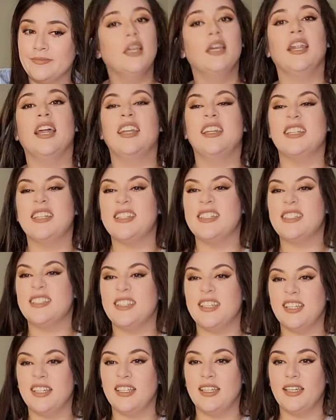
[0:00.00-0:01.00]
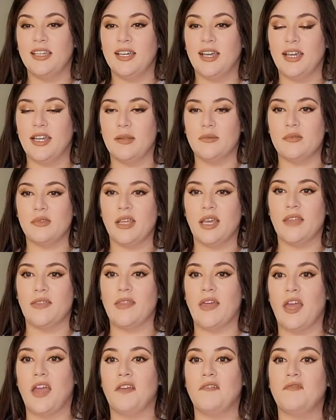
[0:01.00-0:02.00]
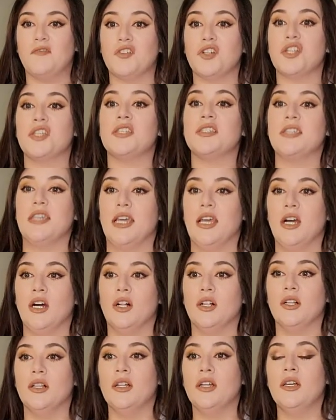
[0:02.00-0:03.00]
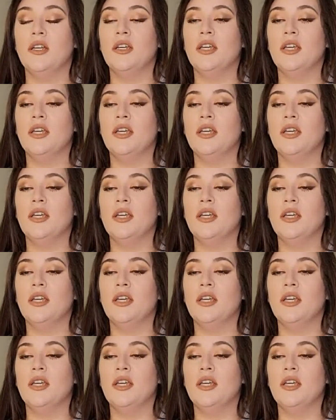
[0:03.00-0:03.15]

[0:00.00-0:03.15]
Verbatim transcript: And I didn't see any items like that for sale